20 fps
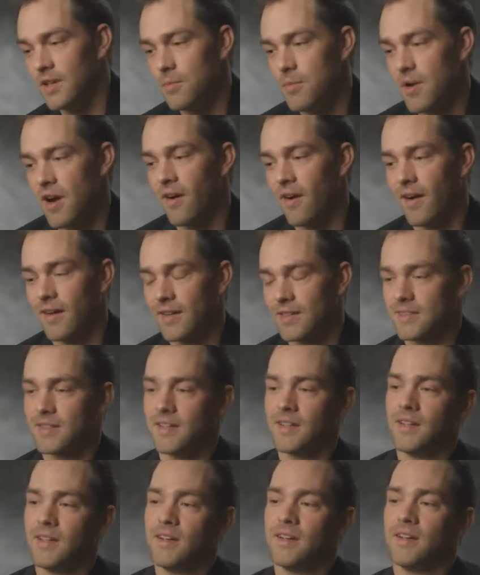in the barracks.
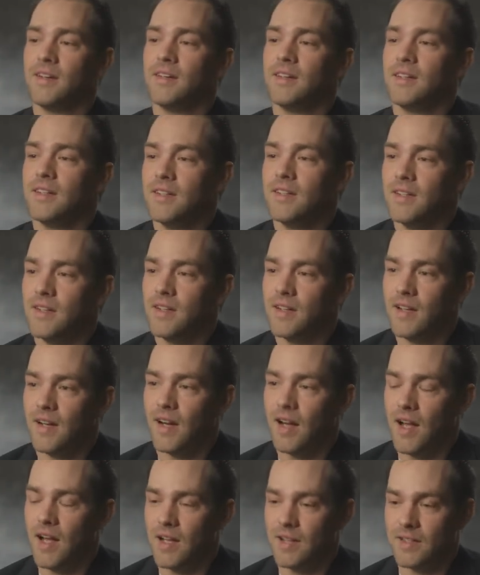
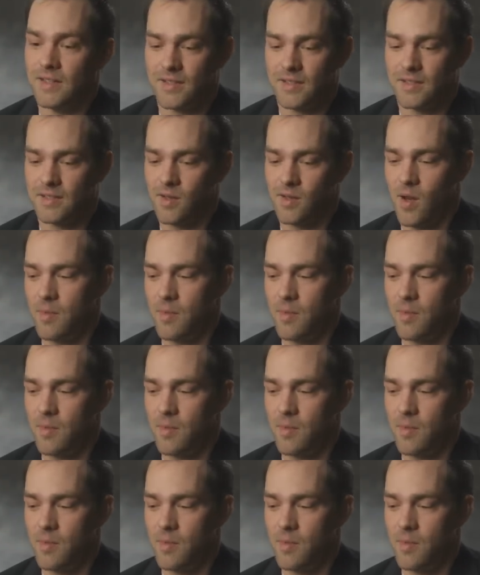So,